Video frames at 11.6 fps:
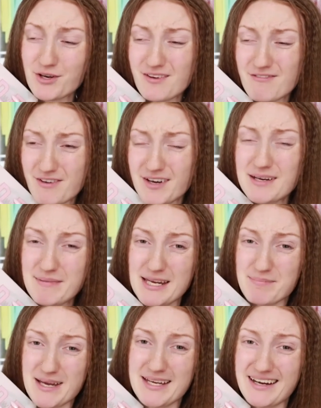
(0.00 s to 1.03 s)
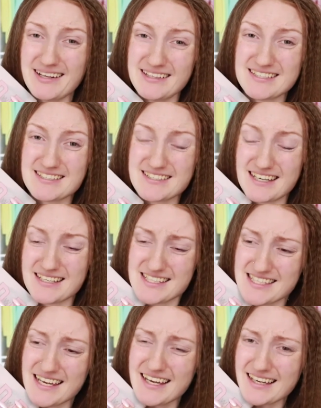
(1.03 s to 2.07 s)
on very many PR lists, and
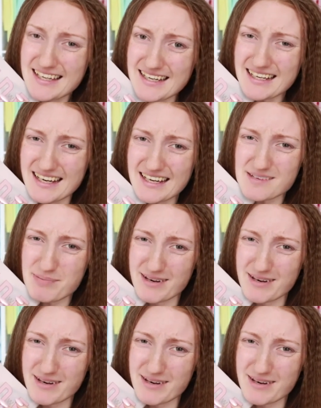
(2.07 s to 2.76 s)
it's getting kind of